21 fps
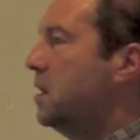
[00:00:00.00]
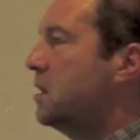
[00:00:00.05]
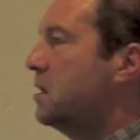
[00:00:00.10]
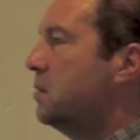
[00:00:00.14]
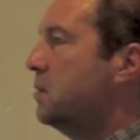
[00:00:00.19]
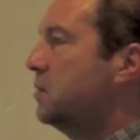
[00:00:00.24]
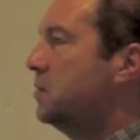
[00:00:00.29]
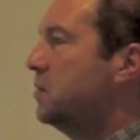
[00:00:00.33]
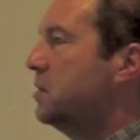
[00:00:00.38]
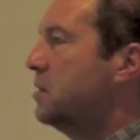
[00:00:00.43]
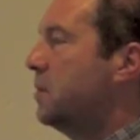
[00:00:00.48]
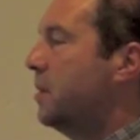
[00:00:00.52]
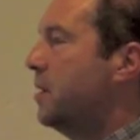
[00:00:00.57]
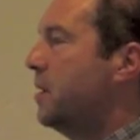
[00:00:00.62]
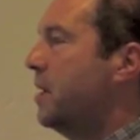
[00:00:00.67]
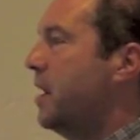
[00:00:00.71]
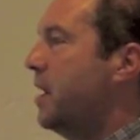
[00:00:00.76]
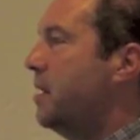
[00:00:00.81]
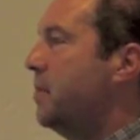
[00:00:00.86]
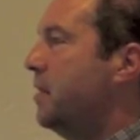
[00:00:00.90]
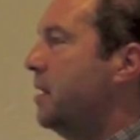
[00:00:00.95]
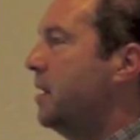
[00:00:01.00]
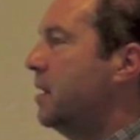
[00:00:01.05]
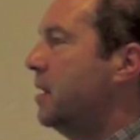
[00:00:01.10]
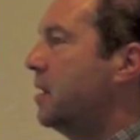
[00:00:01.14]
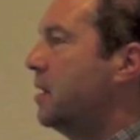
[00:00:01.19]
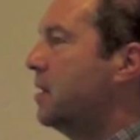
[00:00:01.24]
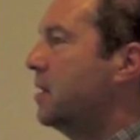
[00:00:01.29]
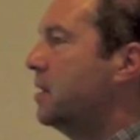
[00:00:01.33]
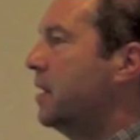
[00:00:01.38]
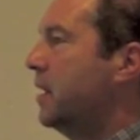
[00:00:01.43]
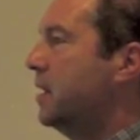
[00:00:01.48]
I suppose it's about
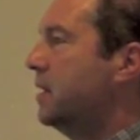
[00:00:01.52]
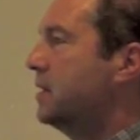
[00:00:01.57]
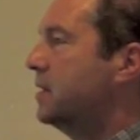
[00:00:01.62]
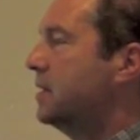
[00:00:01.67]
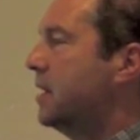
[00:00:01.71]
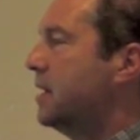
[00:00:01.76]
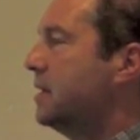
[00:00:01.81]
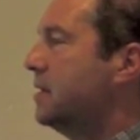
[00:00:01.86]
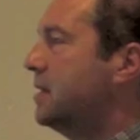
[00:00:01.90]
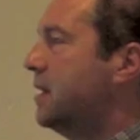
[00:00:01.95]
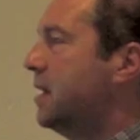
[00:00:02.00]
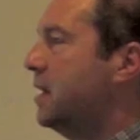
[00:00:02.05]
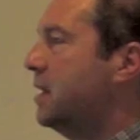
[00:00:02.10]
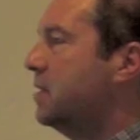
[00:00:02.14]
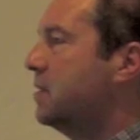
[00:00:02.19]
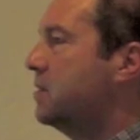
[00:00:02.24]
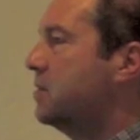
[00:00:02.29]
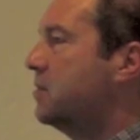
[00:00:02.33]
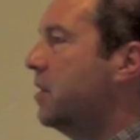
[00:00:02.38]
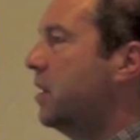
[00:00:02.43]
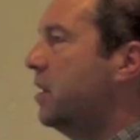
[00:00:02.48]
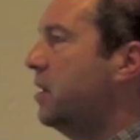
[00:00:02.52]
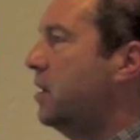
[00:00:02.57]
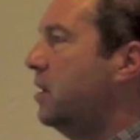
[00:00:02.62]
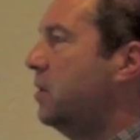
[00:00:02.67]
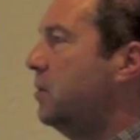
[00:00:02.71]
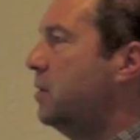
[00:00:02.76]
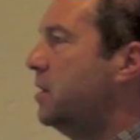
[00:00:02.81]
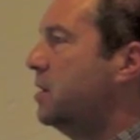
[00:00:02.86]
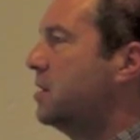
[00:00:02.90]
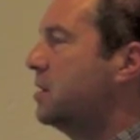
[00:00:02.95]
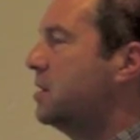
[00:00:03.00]
naming things as they strike
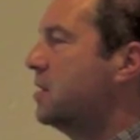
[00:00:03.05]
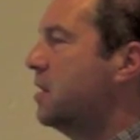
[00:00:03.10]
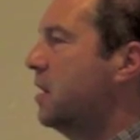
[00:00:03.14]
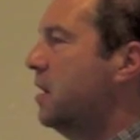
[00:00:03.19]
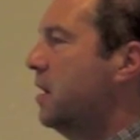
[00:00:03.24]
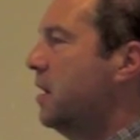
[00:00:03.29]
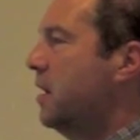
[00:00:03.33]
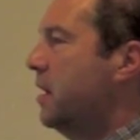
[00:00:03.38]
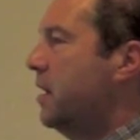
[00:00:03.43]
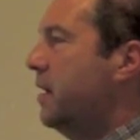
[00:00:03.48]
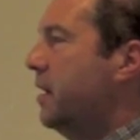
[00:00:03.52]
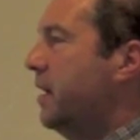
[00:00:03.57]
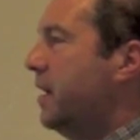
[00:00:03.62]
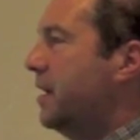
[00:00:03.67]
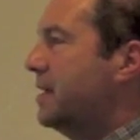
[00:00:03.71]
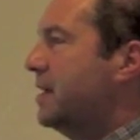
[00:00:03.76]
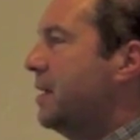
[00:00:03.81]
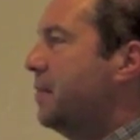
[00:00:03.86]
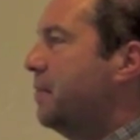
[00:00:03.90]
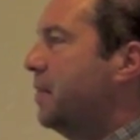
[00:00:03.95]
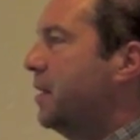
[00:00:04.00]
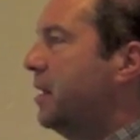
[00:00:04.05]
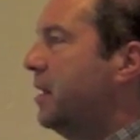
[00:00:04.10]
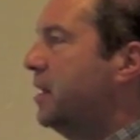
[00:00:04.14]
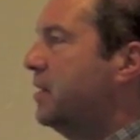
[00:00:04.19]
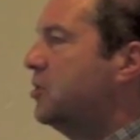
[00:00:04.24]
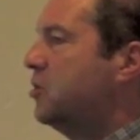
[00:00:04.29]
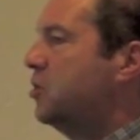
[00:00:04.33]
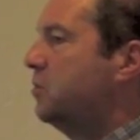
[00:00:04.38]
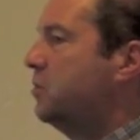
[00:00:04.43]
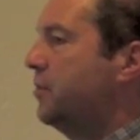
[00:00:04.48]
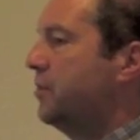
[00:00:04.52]
you. It's an example
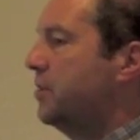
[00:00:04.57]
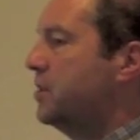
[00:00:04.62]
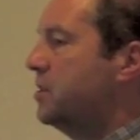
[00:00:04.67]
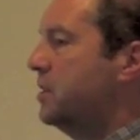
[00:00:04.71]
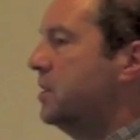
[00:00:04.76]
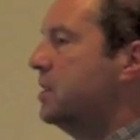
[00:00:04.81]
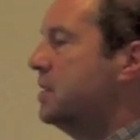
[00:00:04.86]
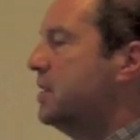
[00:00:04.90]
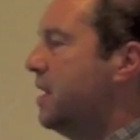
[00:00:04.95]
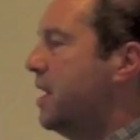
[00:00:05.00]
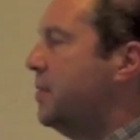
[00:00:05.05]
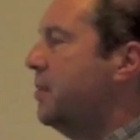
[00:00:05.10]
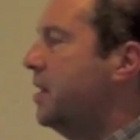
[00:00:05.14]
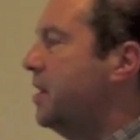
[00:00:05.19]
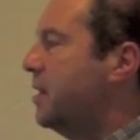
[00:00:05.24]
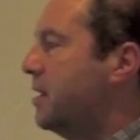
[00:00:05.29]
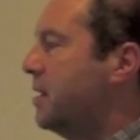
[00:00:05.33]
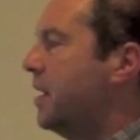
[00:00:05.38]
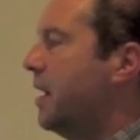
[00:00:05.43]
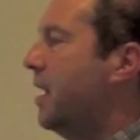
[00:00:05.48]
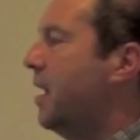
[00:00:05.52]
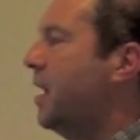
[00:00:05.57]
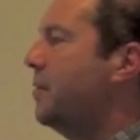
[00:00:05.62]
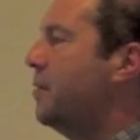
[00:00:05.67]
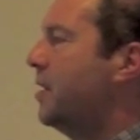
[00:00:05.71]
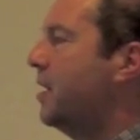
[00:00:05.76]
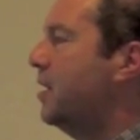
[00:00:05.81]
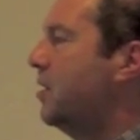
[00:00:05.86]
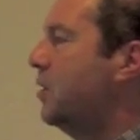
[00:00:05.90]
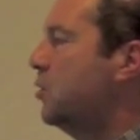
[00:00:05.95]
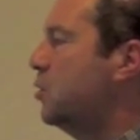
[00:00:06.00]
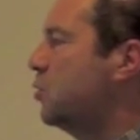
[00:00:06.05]
in supervision is naming the
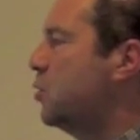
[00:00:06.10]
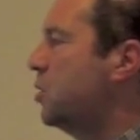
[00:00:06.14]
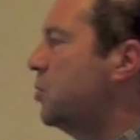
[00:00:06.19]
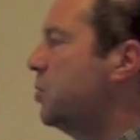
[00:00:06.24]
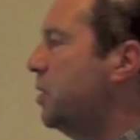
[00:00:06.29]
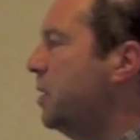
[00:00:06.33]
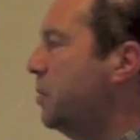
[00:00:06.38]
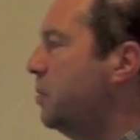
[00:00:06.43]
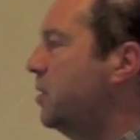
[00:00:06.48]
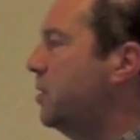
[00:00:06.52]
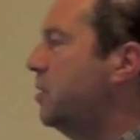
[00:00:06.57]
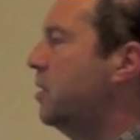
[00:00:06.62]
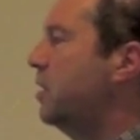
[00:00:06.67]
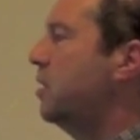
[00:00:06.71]
dilemma I use with people.